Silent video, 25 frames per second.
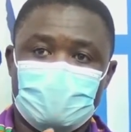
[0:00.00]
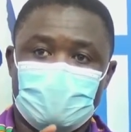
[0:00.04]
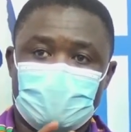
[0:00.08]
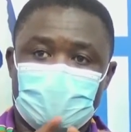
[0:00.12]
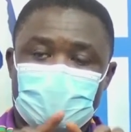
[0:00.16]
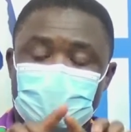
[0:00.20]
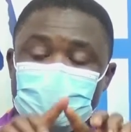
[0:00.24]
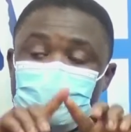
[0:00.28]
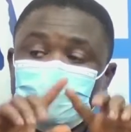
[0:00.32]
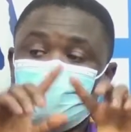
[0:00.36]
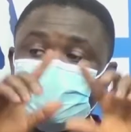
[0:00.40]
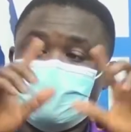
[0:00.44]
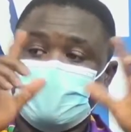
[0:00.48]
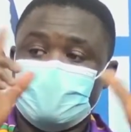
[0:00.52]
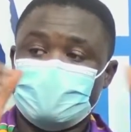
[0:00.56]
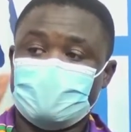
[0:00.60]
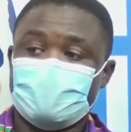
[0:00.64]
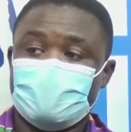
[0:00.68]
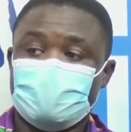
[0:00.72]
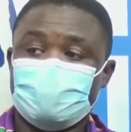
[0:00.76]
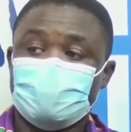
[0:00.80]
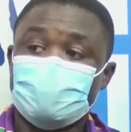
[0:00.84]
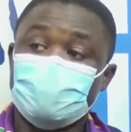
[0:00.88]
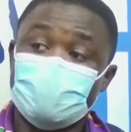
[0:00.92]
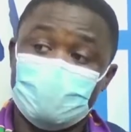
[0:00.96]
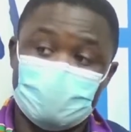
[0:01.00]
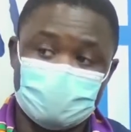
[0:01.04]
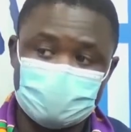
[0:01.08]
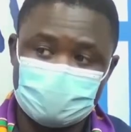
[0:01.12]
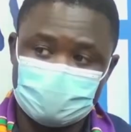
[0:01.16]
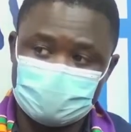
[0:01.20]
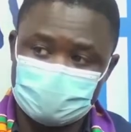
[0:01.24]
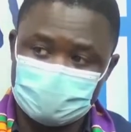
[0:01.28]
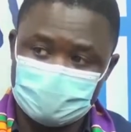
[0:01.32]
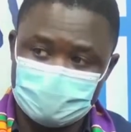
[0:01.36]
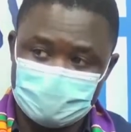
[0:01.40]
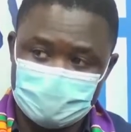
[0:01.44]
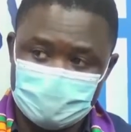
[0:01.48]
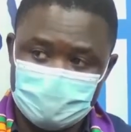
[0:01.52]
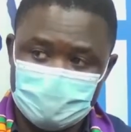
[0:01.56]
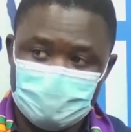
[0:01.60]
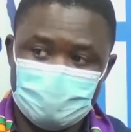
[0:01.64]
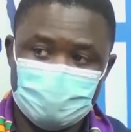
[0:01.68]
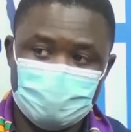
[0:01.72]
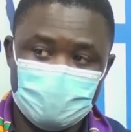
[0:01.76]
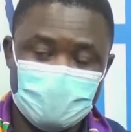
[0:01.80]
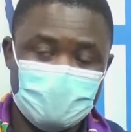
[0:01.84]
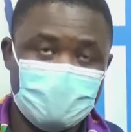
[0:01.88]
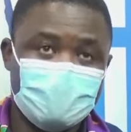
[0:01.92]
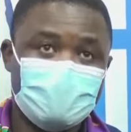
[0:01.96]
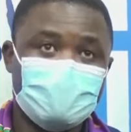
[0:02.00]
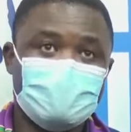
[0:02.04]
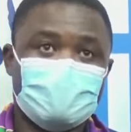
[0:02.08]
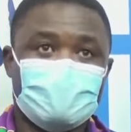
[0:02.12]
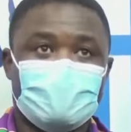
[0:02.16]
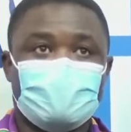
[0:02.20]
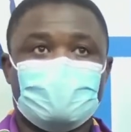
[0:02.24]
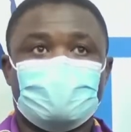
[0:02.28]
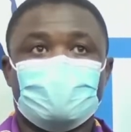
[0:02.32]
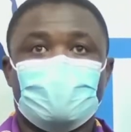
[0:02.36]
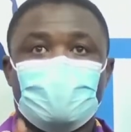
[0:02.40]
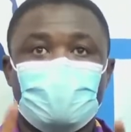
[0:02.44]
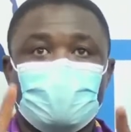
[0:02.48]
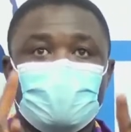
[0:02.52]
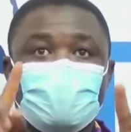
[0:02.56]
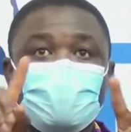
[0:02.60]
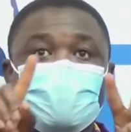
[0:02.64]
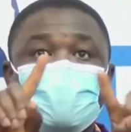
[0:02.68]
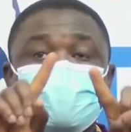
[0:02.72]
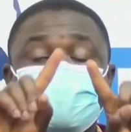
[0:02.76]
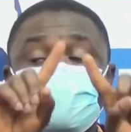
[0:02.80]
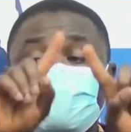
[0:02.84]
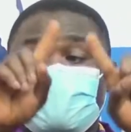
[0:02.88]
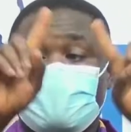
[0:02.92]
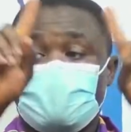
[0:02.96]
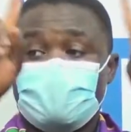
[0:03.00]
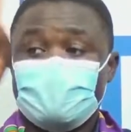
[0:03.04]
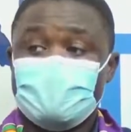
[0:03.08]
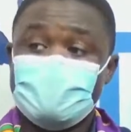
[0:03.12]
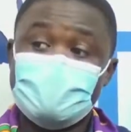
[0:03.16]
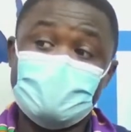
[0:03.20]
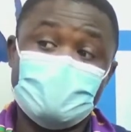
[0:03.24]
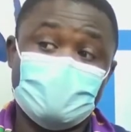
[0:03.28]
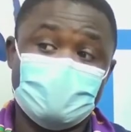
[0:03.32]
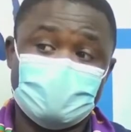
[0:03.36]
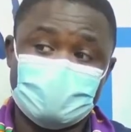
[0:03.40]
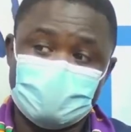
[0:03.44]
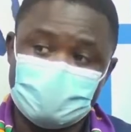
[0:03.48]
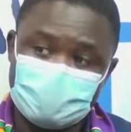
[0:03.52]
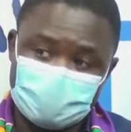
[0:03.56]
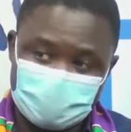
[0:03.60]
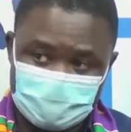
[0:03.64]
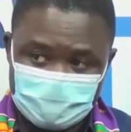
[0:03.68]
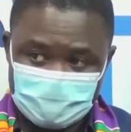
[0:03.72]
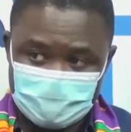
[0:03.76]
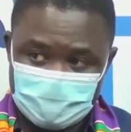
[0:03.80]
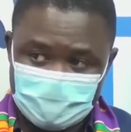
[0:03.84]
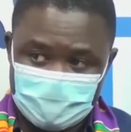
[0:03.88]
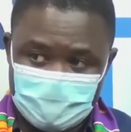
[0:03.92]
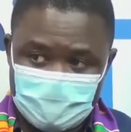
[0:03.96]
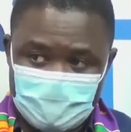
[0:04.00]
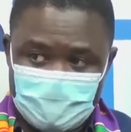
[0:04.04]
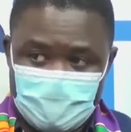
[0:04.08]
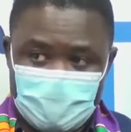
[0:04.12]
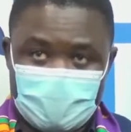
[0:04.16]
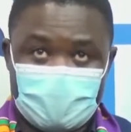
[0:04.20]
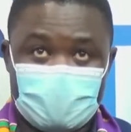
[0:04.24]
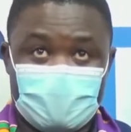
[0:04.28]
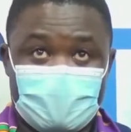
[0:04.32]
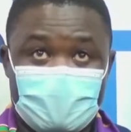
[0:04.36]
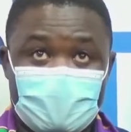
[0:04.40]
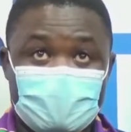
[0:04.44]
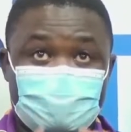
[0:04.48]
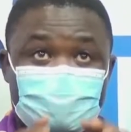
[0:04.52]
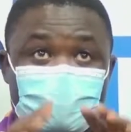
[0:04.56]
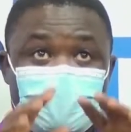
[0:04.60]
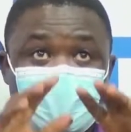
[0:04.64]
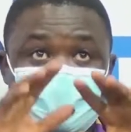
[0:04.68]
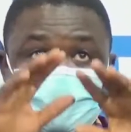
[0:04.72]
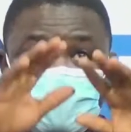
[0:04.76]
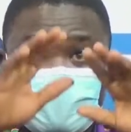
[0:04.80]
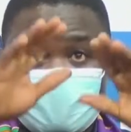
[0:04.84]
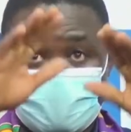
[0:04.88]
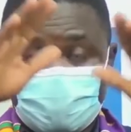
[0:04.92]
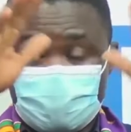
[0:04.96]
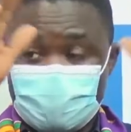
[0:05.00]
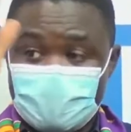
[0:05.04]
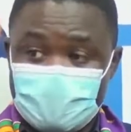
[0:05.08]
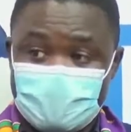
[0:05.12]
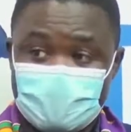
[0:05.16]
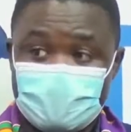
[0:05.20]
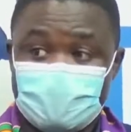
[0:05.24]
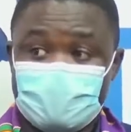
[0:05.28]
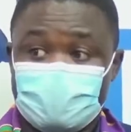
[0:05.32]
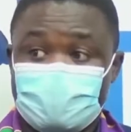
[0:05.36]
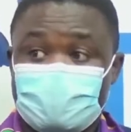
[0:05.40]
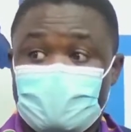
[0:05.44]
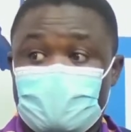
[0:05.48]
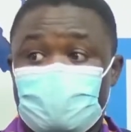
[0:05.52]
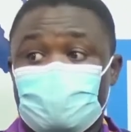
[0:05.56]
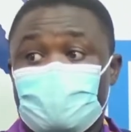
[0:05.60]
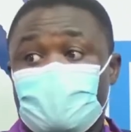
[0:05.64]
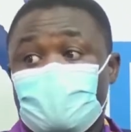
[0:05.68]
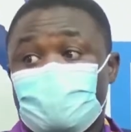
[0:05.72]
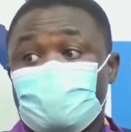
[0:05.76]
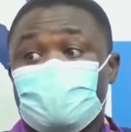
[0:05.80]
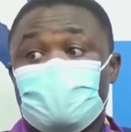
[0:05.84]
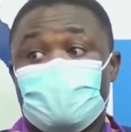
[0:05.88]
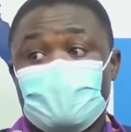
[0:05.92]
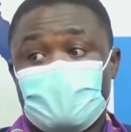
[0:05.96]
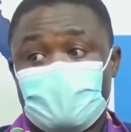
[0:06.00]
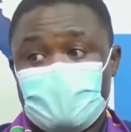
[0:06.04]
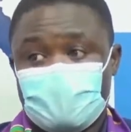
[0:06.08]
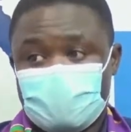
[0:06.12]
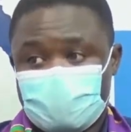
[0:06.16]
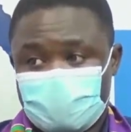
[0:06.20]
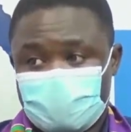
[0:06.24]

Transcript: united force, meaning that all Ghanaians can actually come under the same umbrella